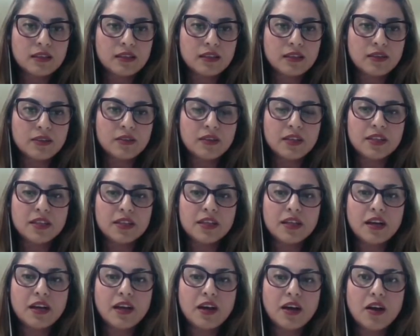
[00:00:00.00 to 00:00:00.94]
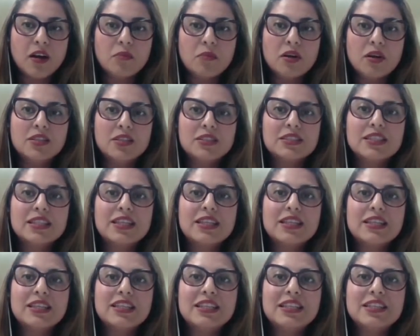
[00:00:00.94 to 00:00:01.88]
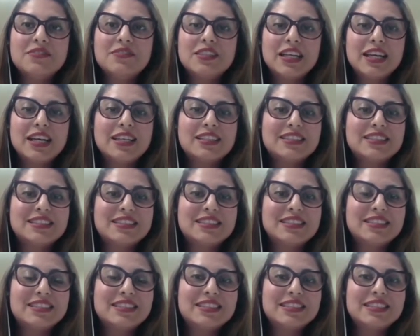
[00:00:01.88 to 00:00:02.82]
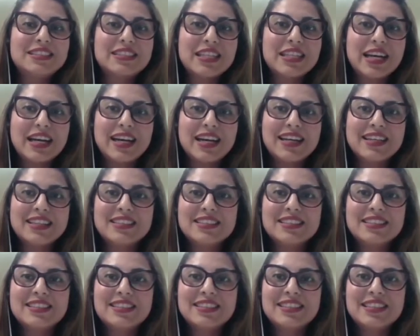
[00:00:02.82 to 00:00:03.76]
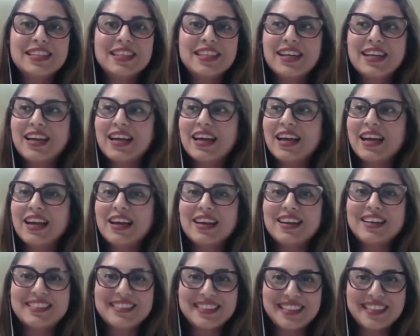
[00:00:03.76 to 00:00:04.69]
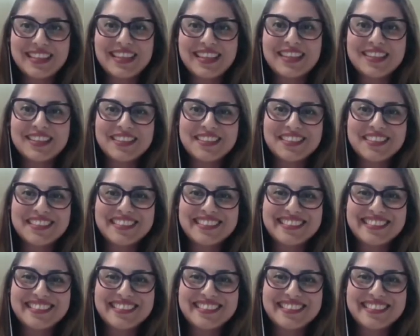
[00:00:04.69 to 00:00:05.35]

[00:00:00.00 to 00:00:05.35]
All right, I might leave it at that. Thank you.